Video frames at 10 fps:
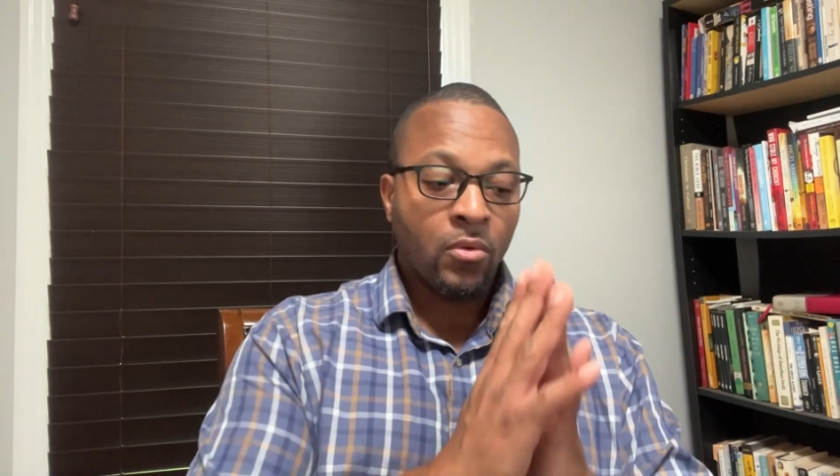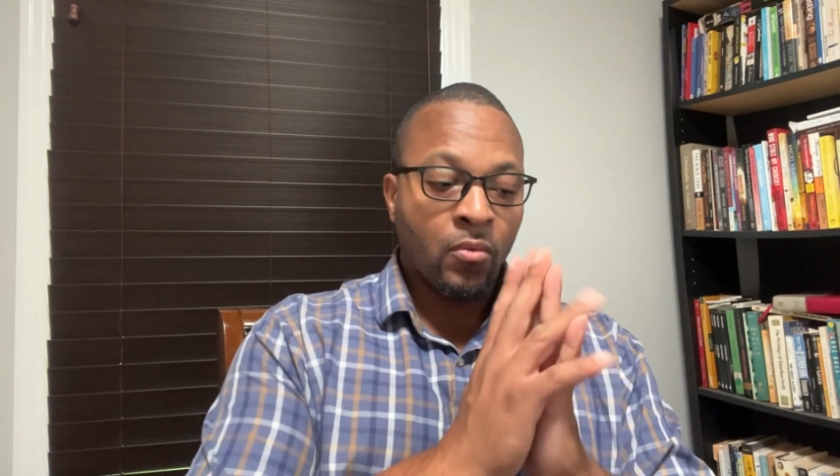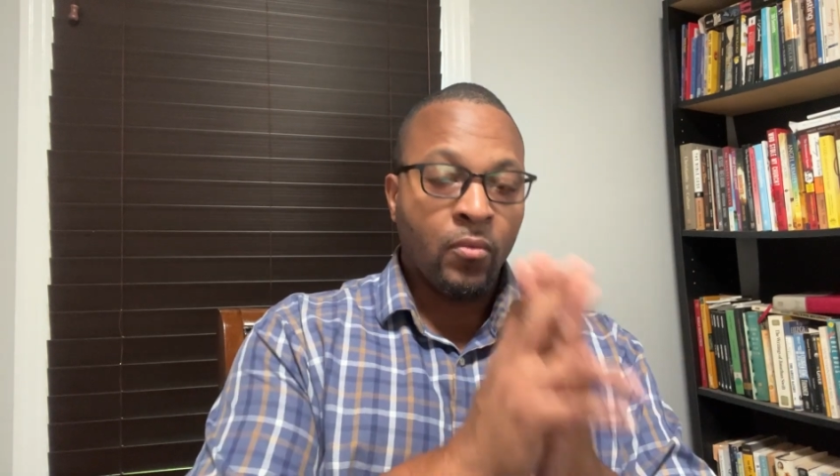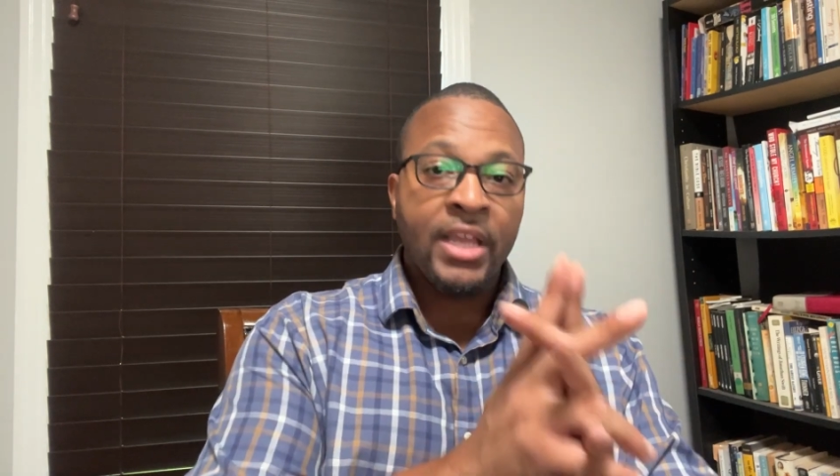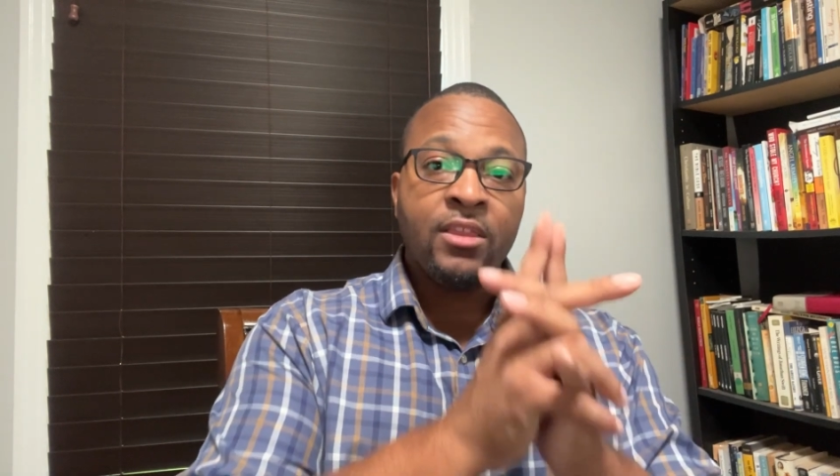
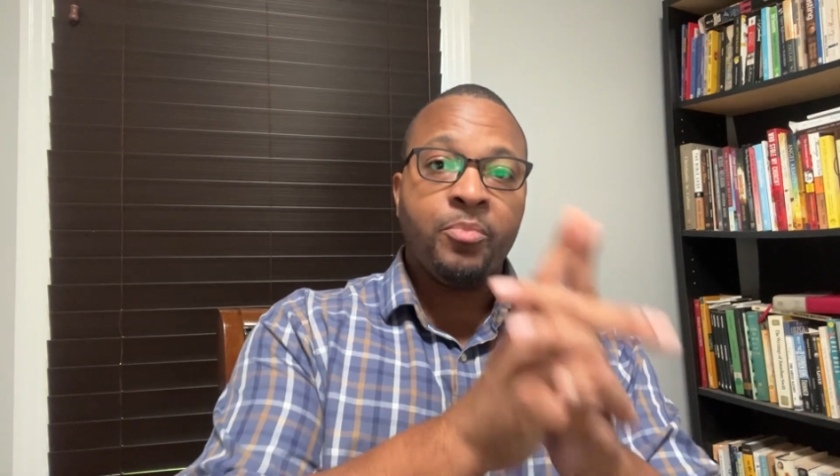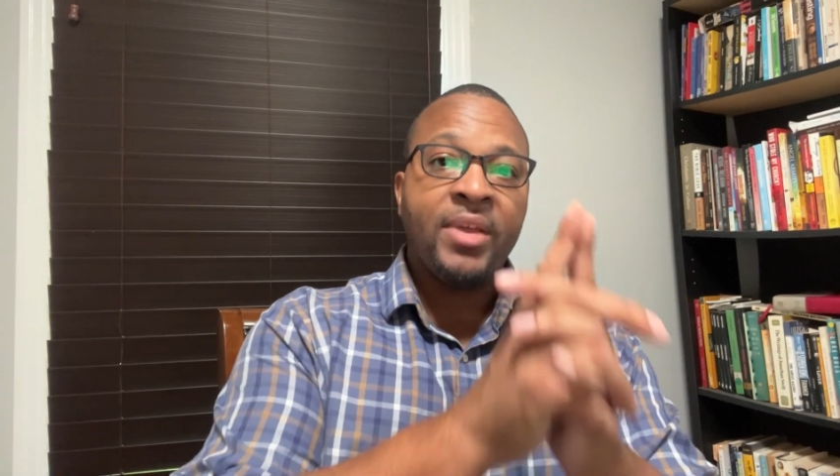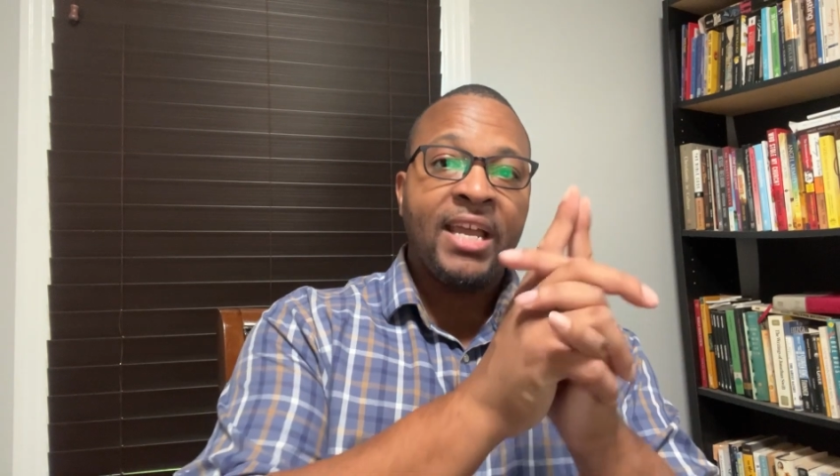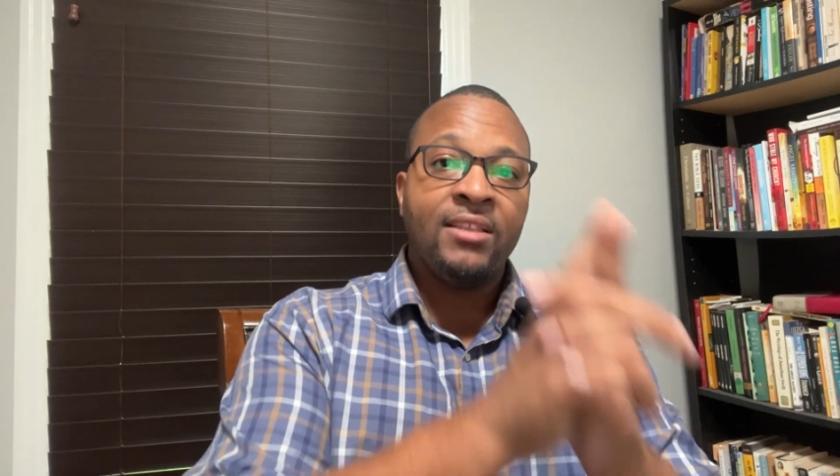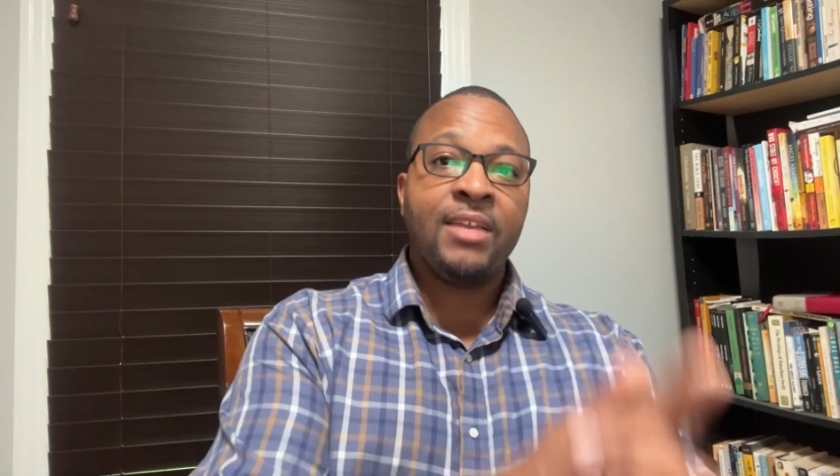When the
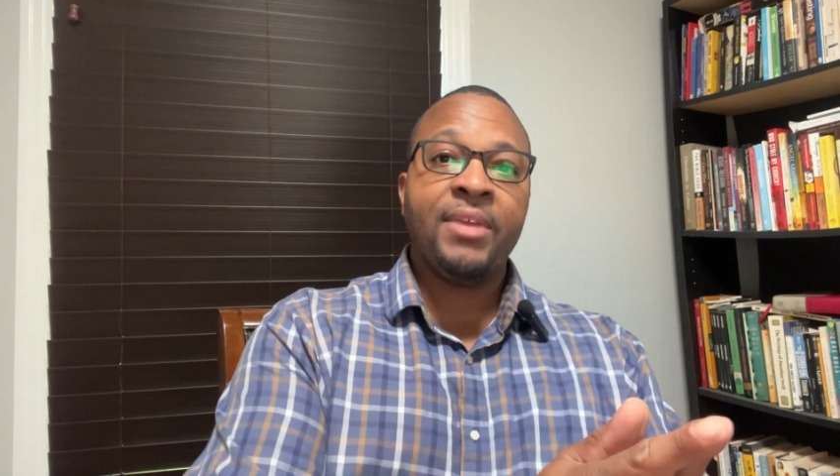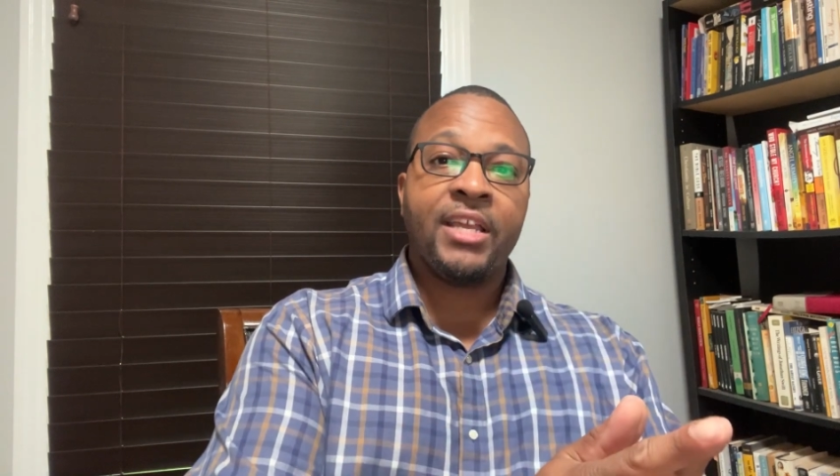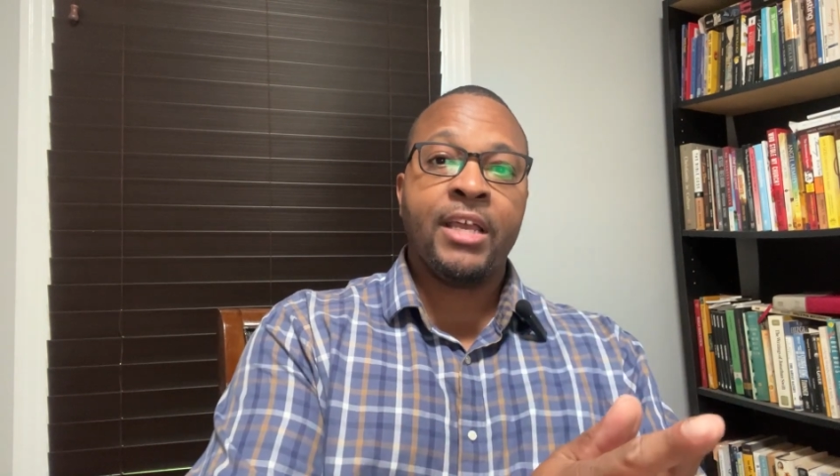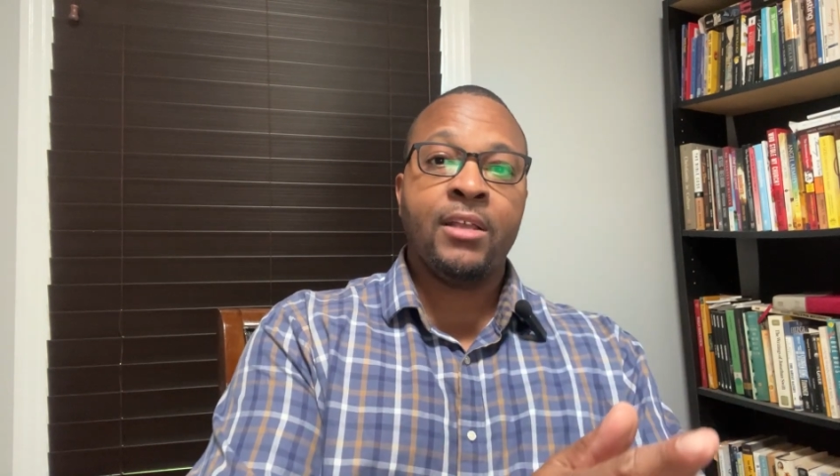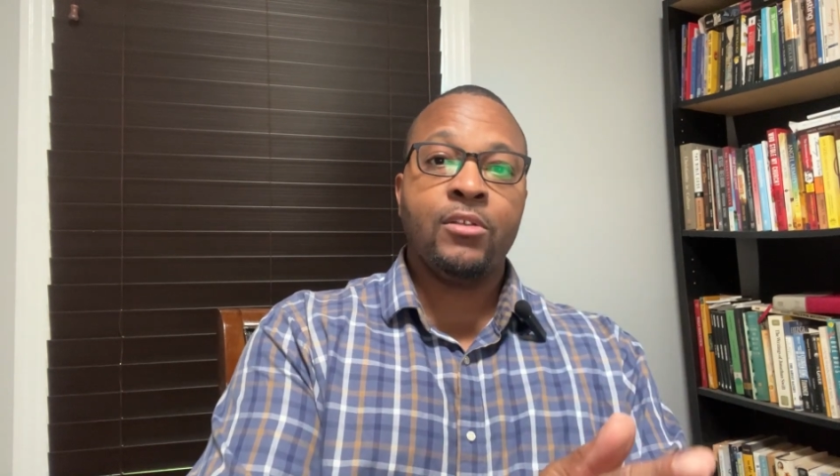pandemic
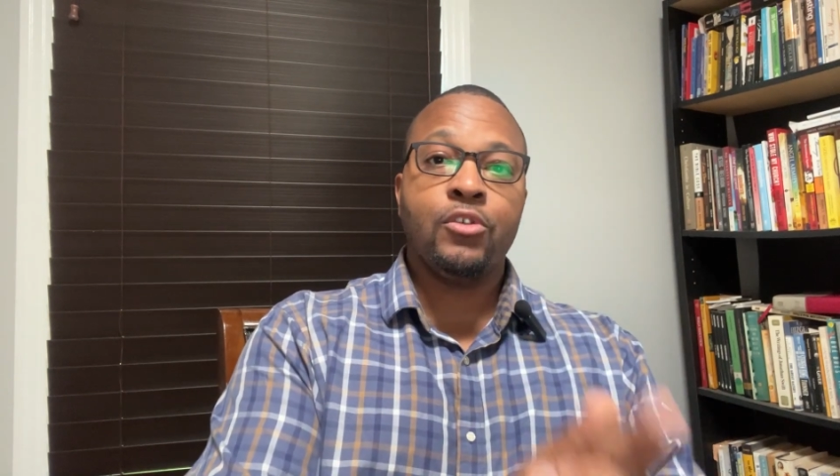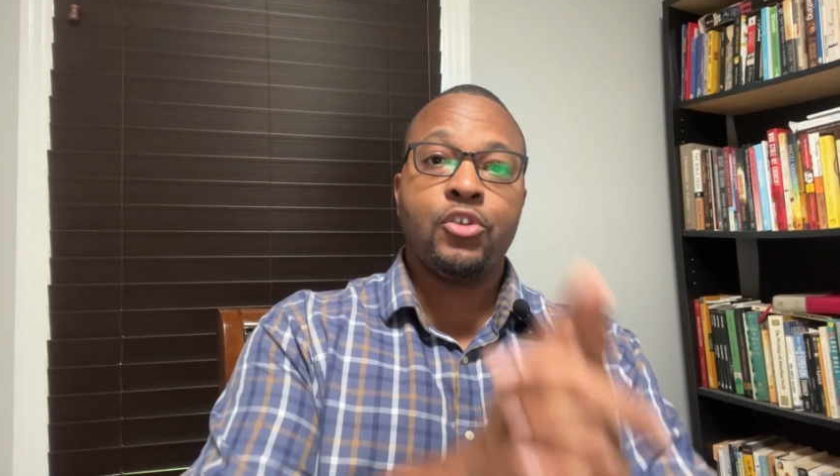hit,